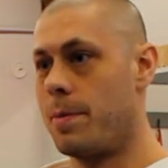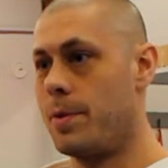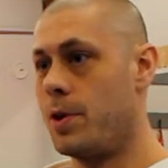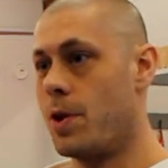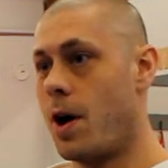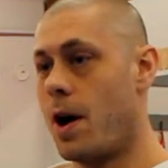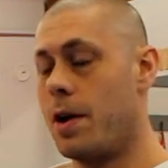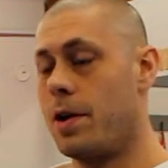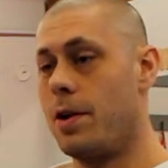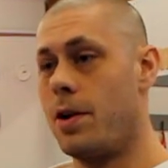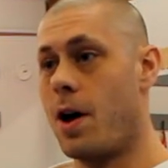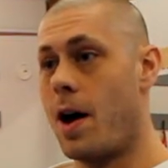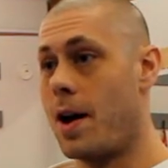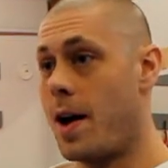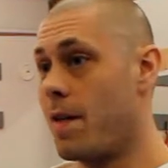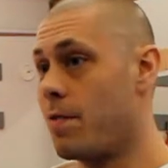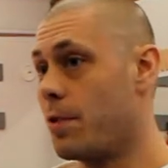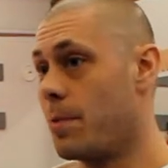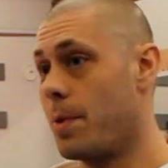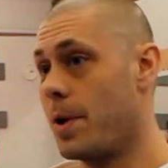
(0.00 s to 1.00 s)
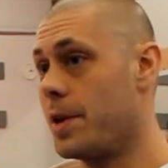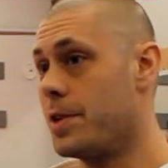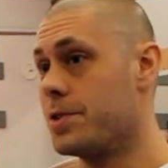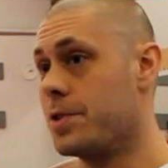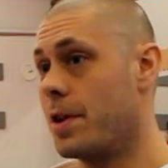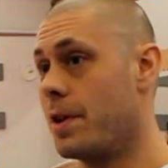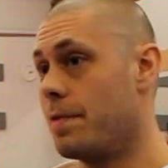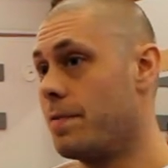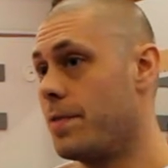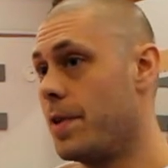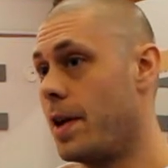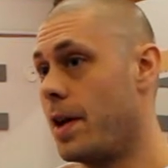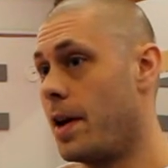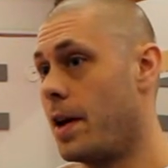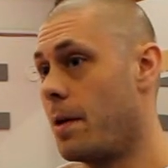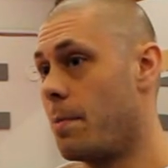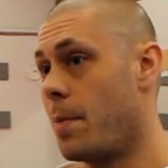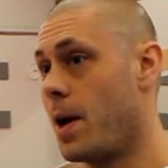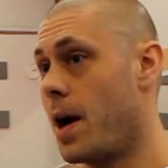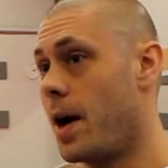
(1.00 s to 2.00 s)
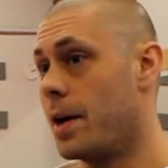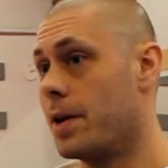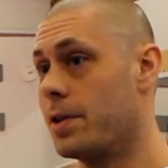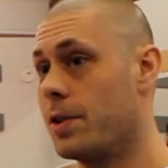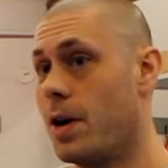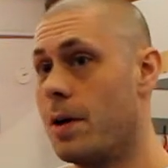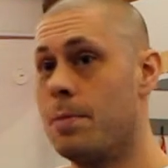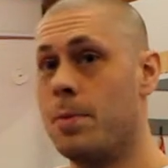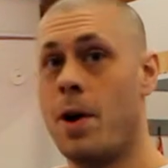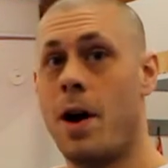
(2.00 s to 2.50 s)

Not everybody's going to fit in my club.